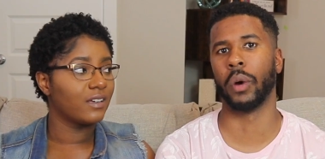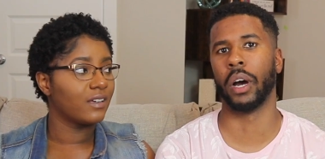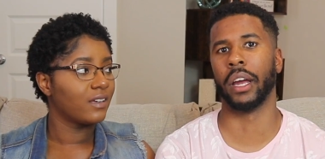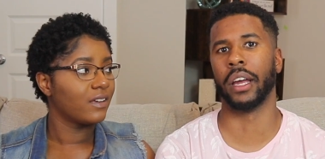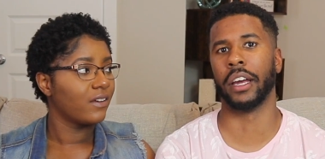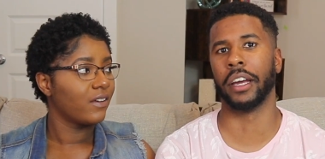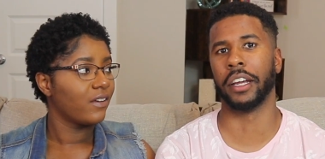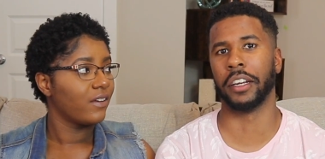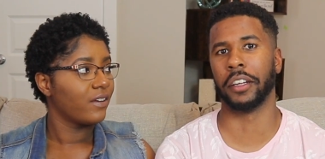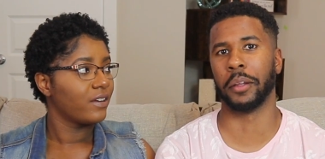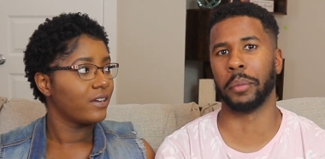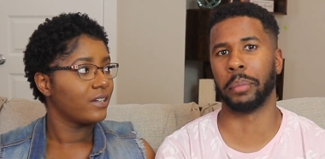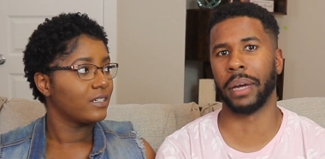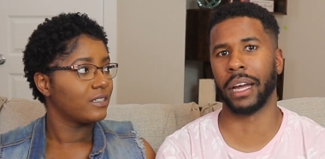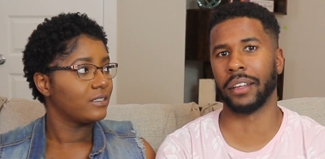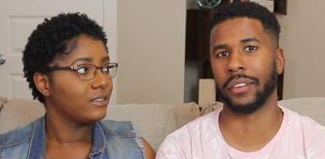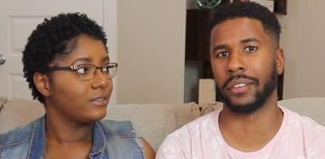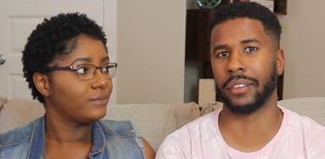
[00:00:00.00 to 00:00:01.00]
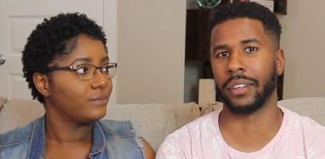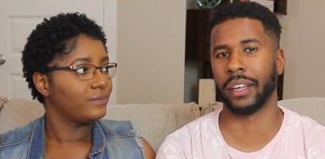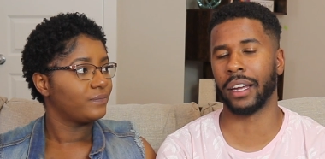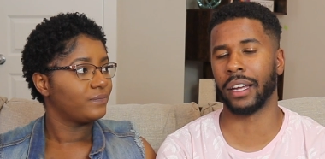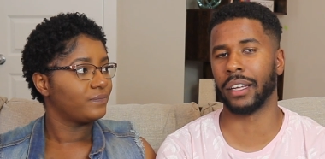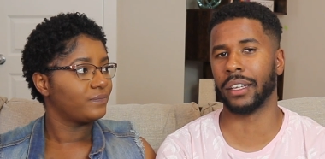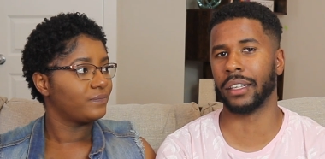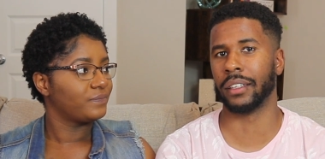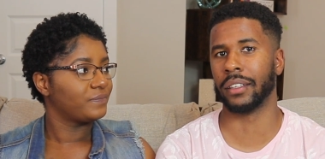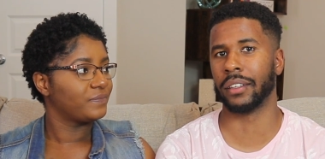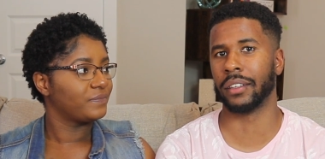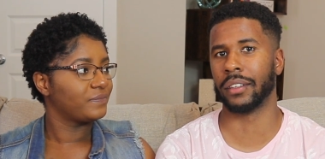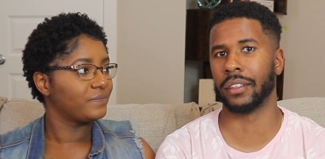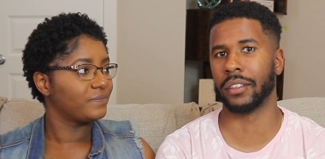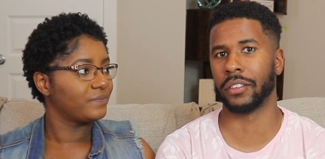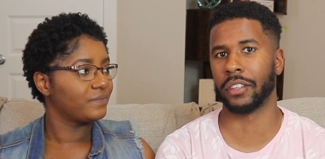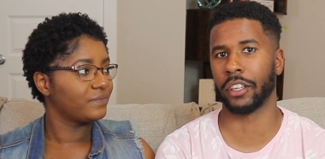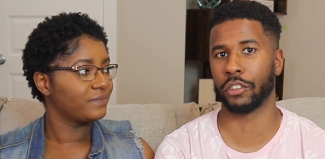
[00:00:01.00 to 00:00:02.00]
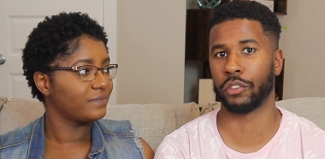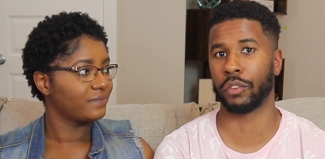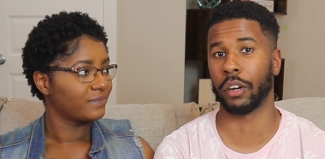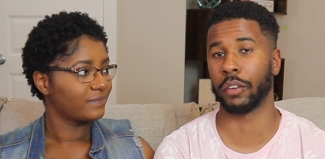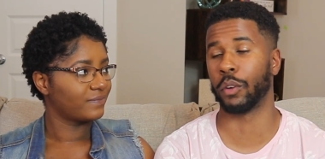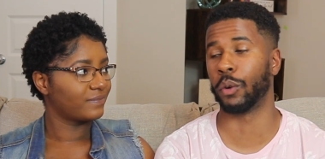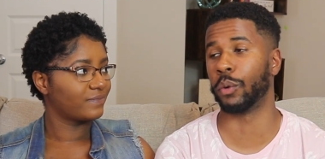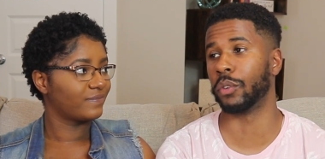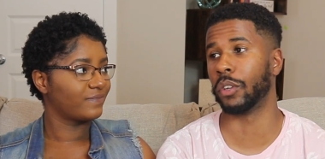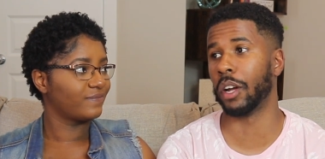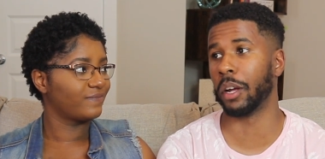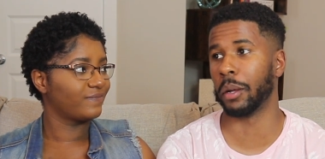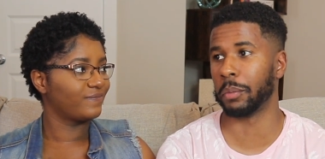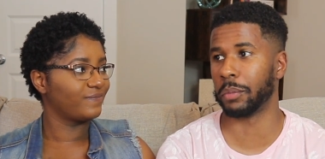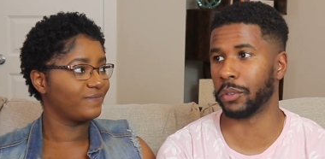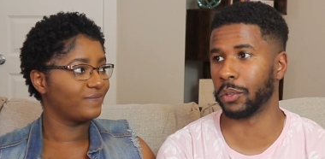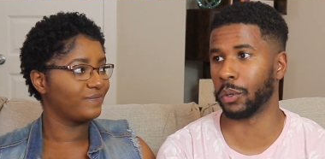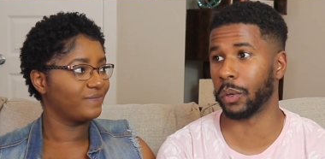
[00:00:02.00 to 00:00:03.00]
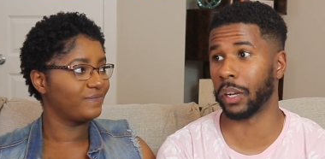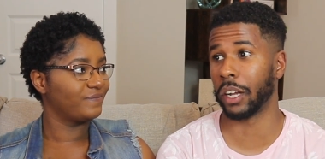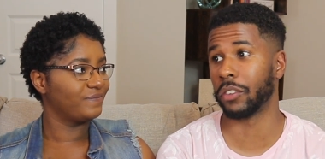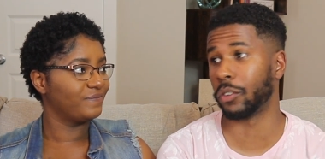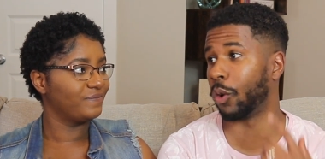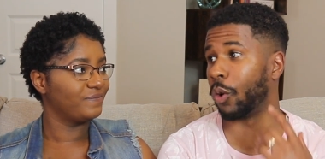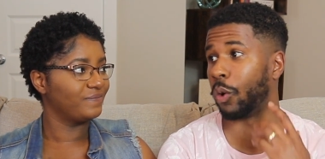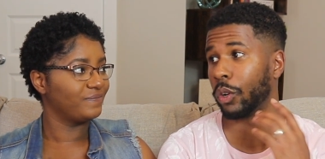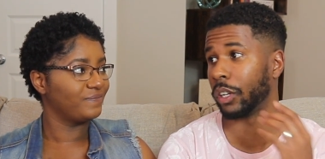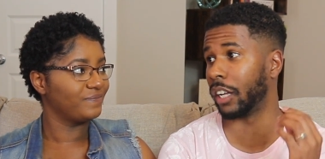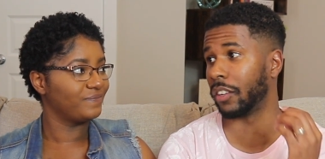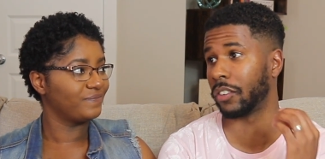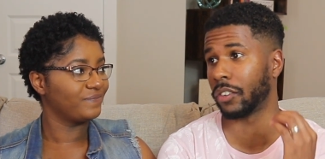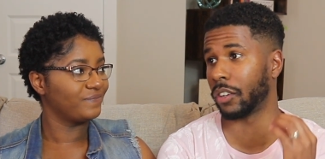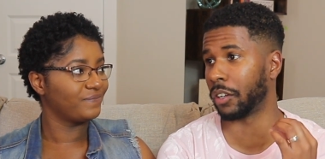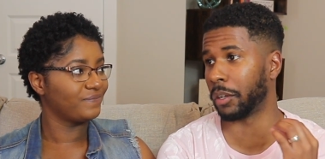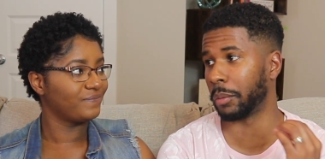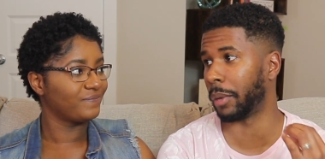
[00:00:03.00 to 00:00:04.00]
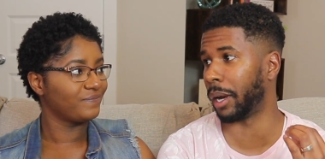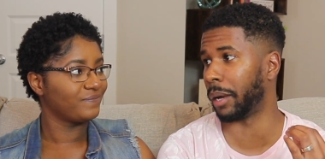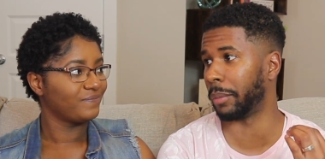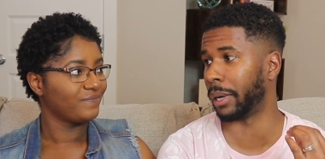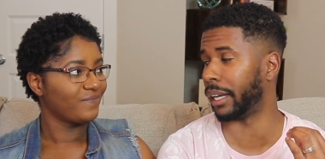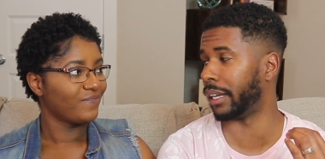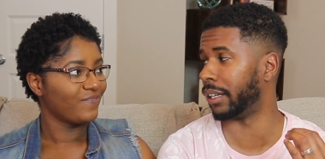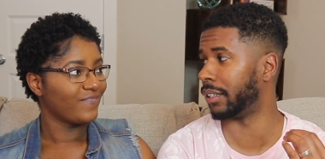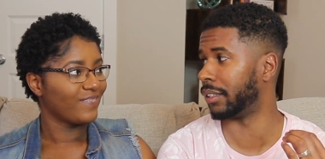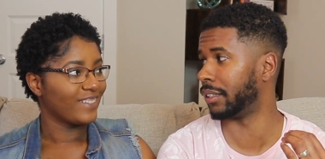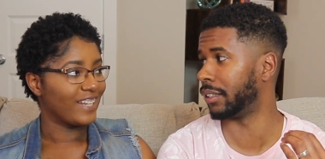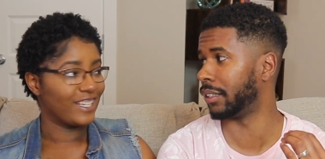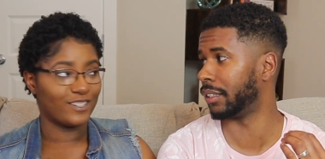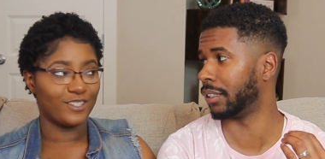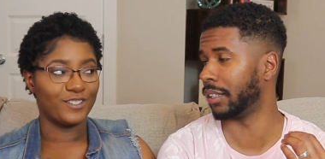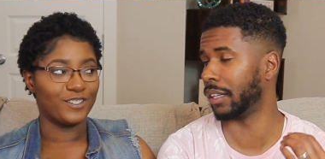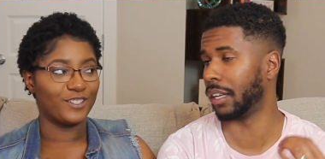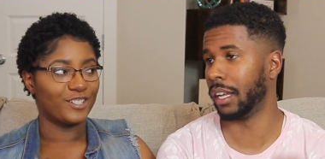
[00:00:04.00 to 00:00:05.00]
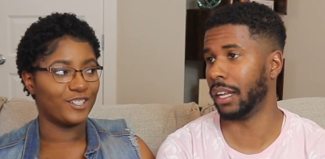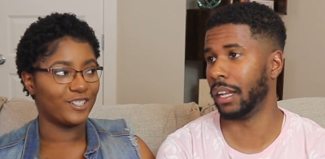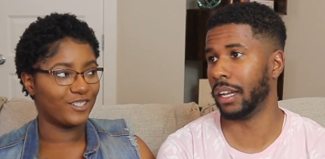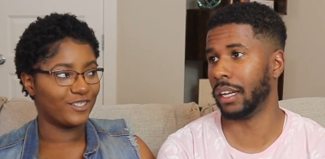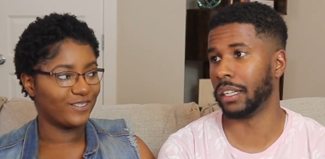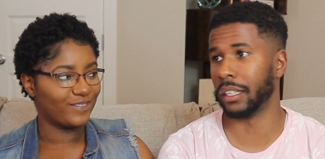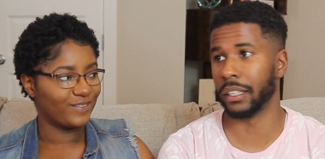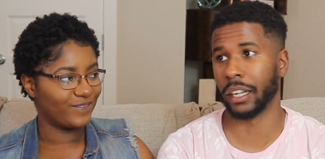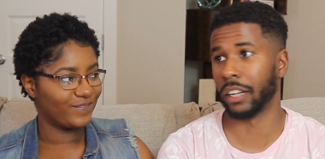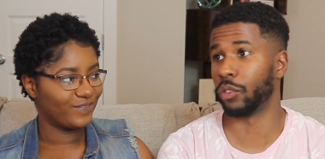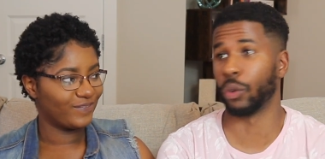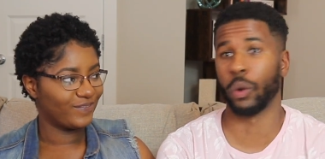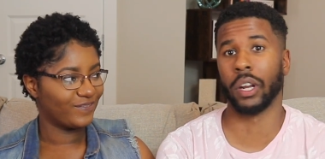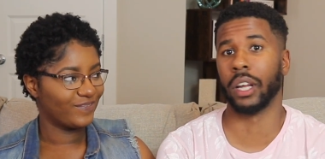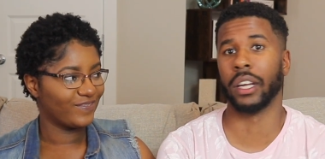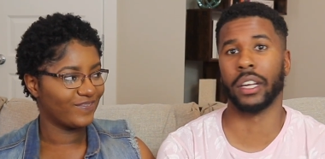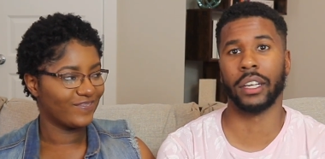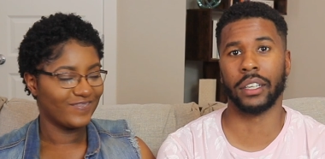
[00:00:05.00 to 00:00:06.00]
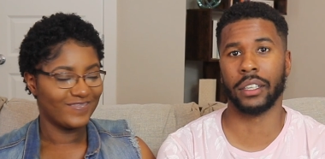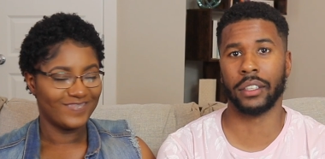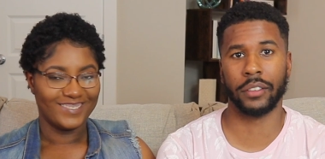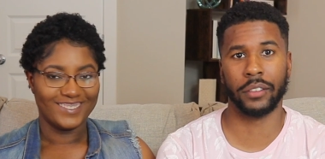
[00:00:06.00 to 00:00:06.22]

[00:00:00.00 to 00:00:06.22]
Speaker 1: what I heard in the past that the sex drive goes up. So that's all that stuck in my mind. That's all you heard. Yeah, that's all I heard